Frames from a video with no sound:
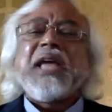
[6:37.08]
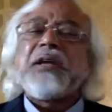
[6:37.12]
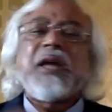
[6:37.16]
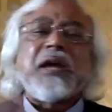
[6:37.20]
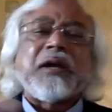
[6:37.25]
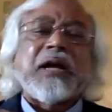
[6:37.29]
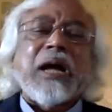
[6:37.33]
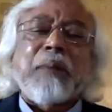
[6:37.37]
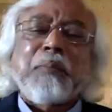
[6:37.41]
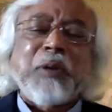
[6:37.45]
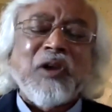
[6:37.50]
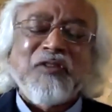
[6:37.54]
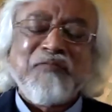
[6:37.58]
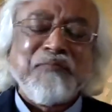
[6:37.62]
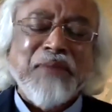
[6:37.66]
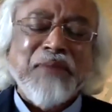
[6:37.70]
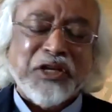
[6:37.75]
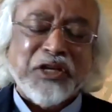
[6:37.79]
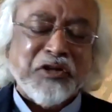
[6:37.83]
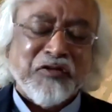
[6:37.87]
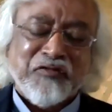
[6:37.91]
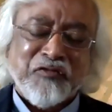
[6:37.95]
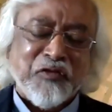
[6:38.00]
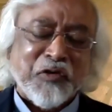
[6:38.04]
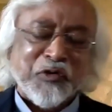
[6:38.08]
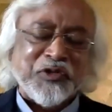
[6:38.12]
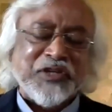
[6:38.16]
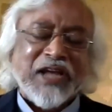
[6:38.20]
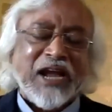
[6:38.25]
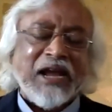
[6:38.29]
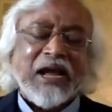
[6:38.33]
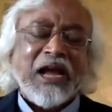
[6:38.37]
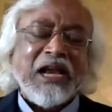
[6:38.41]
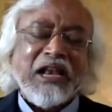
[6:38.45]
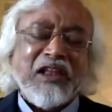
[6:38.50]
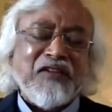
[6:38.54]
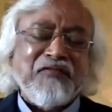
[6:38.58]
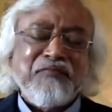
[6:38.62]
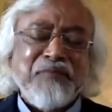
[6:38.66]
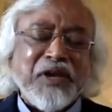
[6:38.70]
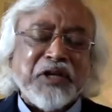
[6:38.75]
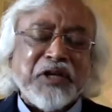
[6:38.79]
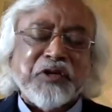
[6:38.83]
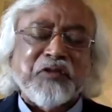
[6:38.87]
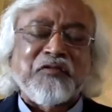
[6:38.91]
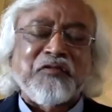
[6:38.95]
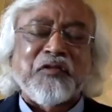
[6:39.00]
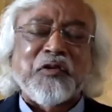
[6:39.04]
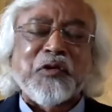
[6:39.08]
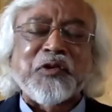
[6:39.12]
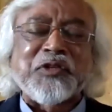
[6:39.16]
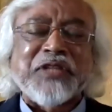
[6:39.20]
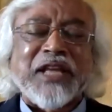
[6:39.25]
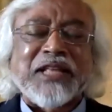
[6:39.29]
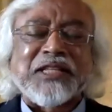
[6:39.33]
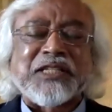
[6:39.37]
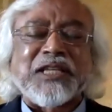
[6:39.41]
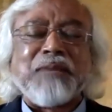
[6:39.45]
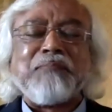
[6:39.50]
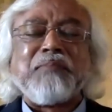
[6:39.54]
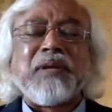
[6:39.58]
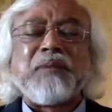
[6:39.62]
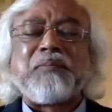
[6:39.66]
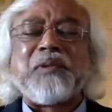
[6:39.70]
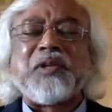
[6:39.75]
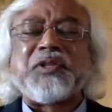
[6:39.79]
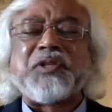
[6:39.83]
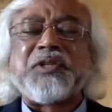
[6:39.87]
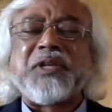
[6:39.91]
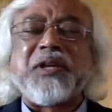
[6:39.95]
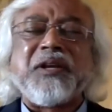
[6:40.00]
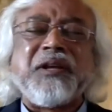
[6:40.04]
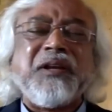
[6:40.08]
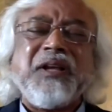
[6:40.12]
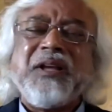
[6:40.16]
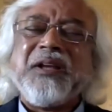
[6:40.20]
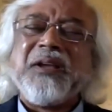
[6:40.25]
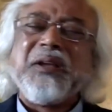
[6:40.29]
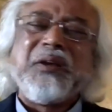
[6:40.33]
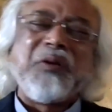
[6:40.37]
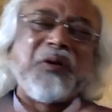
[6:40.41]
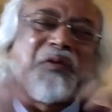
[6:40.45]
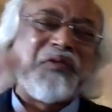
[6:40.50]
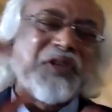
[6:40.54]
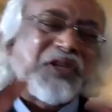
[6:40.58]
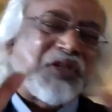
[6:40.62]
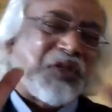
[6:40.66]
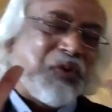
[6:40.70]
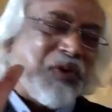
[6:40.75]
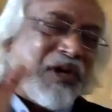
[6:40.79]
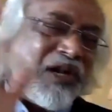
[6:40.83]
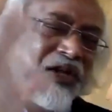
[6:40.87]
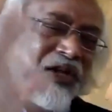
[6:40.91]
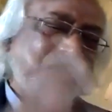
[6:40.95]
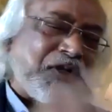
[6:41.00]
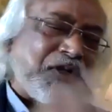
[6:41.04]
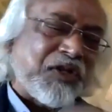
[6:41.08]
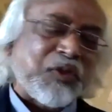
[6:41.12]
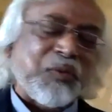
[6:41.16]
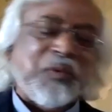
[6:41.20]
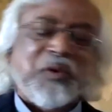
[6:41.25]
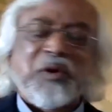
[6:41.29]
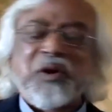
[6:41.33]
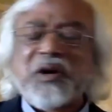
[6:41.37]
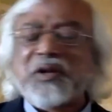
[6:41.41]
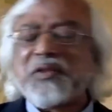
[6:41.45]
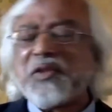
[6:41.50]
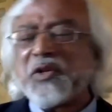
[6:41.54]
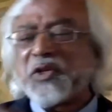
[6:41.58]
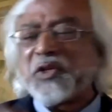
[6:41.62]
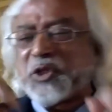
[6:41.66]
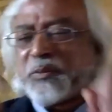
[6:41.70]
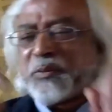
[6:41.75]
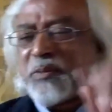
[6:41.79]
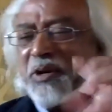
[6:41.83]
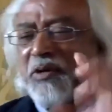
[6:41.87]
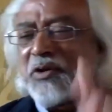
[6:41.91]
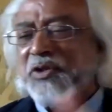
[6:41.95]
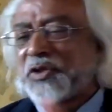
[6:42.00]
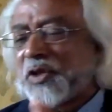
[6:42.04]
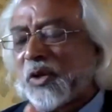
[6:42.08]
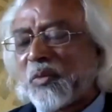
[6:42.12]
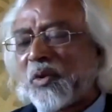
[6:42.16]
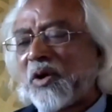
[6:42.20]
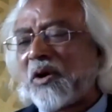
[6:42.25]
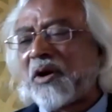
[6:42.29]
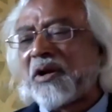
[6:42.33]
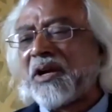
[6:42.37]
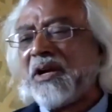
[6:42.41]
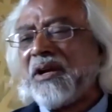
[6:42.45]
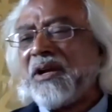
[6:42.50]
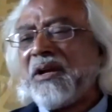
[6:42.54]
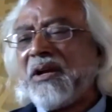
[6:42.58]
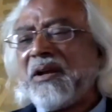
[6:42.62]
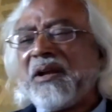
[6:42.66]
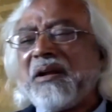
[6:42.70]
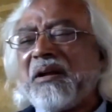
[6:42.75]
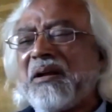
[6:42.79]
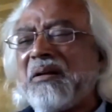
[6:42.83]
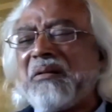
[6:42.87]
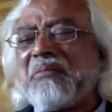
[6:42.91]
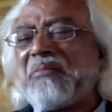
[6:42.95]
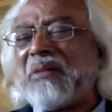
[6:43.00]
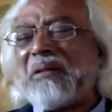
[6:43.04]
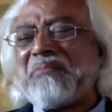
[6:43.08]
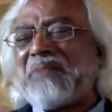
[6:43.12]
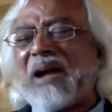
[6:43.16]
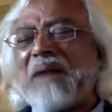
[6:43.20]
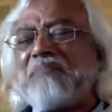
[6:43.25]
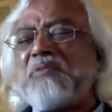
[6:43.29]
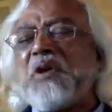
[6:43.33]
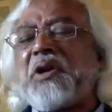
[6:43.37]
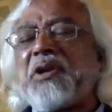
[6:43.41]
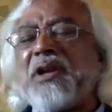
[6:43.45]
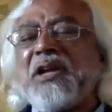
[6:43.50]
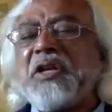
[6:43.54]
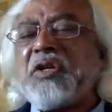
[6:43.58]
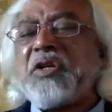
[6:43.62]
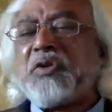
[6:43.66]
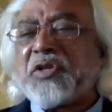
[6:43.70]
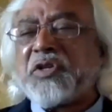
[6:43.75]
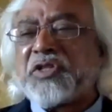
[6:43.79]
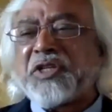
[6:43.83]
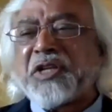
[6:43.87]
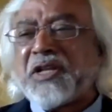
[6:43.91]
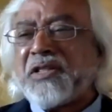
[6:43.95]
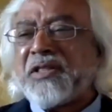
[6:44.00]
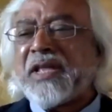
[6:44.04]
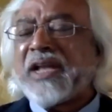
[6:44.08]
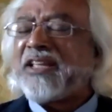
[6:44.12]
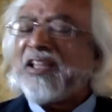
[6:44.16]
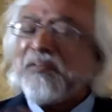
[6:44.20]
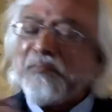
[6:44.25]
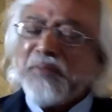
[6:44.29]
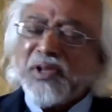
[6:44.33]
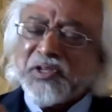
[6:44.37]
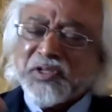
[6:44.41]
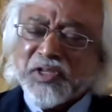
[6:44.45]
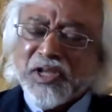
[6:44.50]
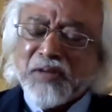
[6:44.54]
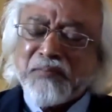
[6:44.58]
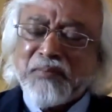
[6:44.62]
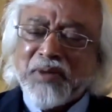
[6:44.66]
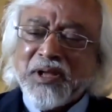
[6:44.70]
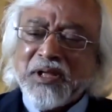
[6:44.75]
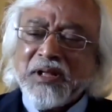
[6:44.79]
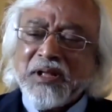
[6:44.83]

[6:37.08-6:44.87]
a couple of metaphors. I love metaphors, and some people say, this religious work, this spiritual work, I'm not interested in that. Give me some